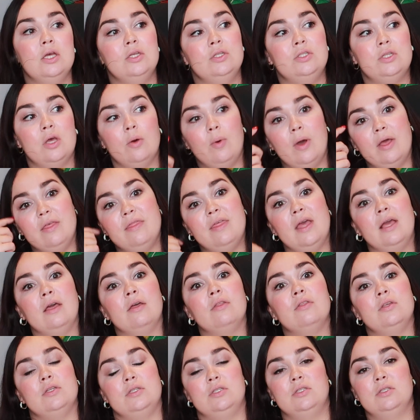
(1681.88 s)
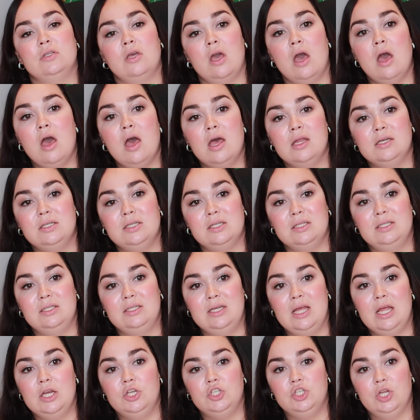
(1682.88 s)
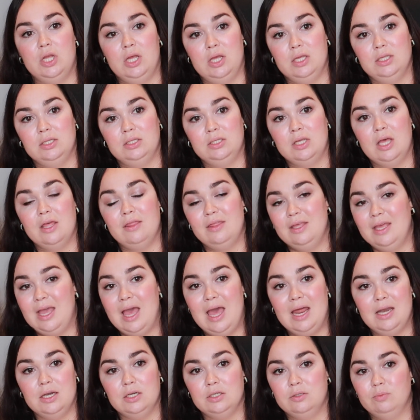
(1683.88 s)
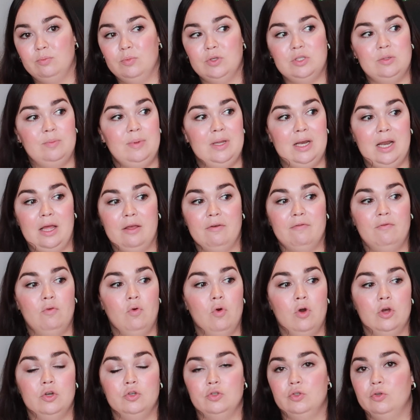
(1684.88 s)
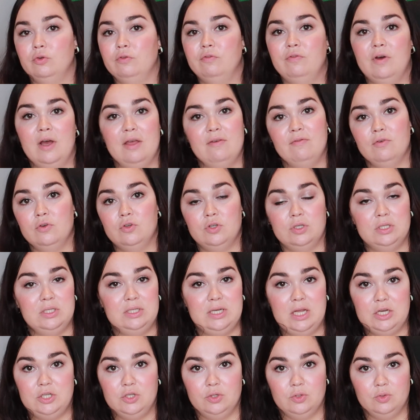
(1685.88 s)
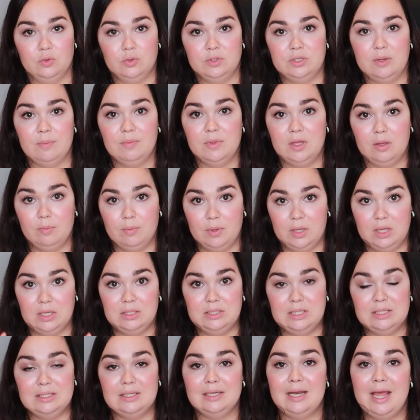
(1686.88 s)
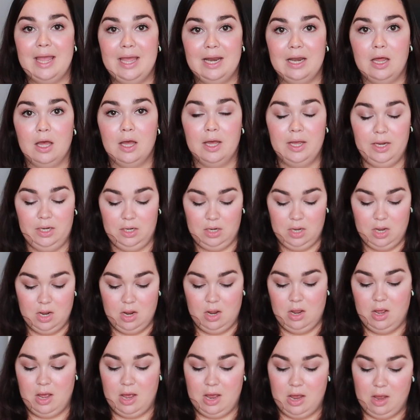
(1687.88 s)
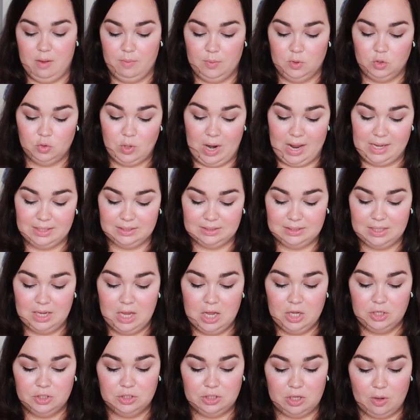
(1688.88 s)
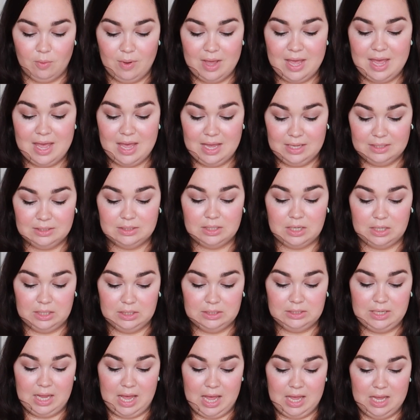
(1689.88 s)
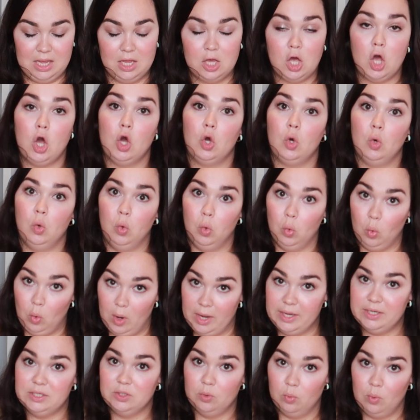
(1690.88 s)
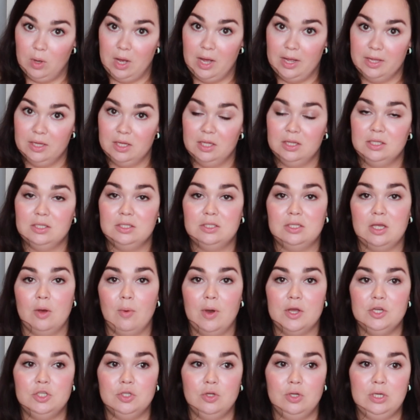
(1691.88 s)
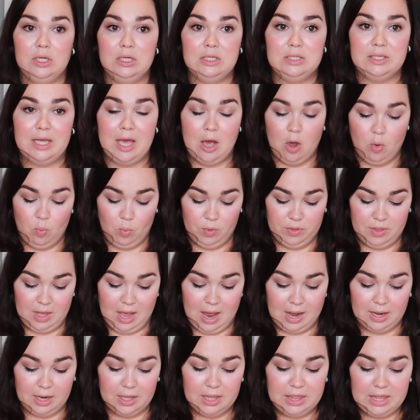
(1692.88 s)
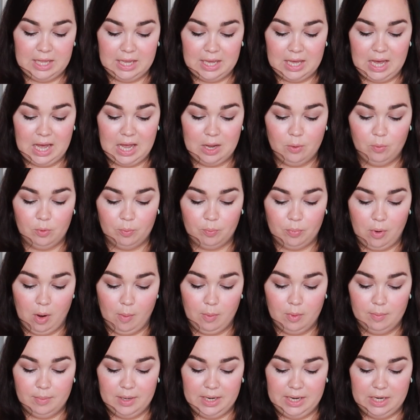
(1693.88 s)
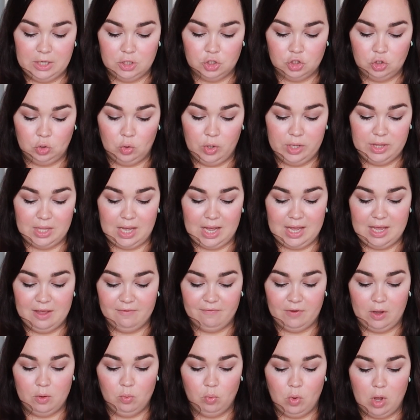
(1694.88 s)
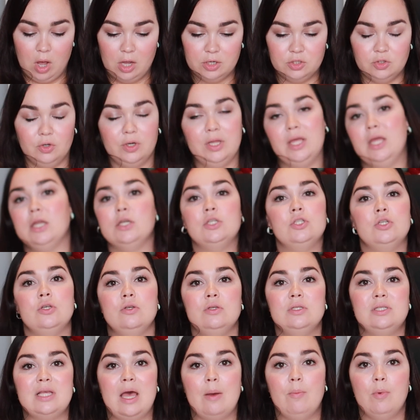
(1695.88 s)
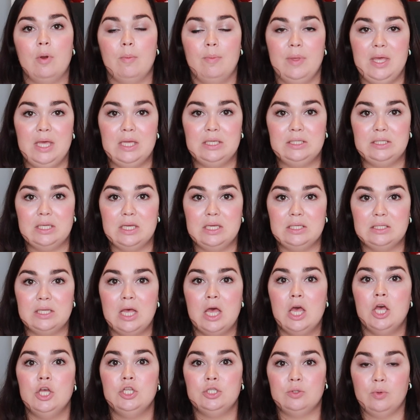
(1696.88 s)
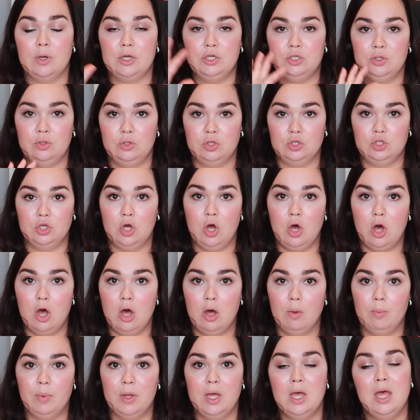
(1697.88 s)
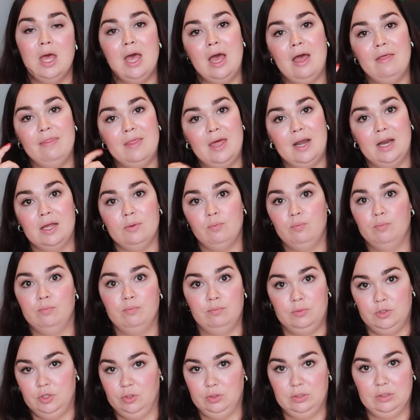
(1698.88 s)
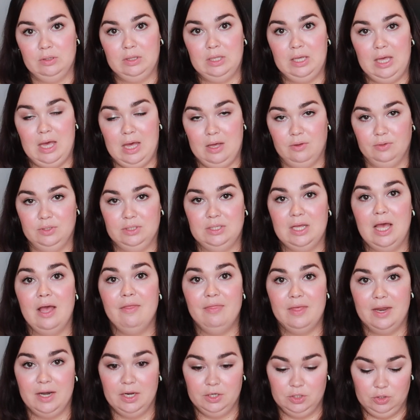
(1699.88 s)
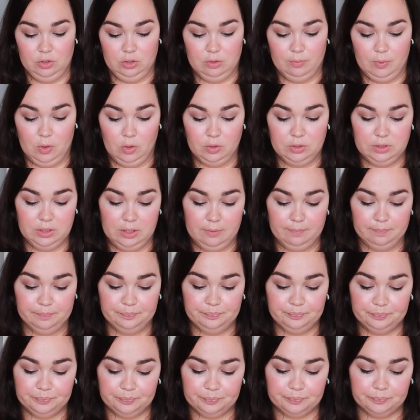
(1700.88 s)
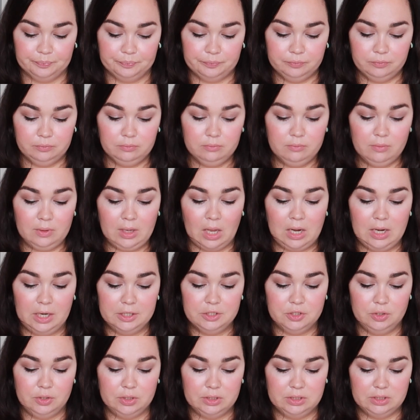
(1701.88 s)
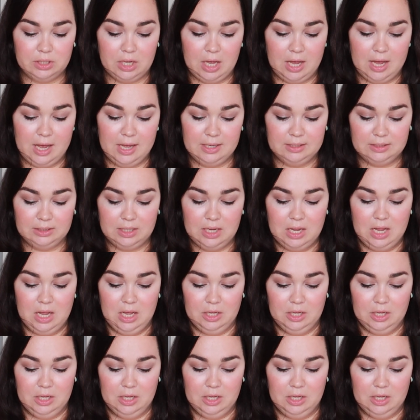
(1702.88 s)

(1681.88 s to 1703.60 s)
So I think the skirt stitches at the end must be like 400 or 500 stitches or something, because it's an A-line dress. So it is going to take quite a while. So I do need to get on with that. And I think I would probably enjoy that if I worked on it in 2 separate pieces. So I do the top and then I do something else, and then I do the bottom and I do the skirt.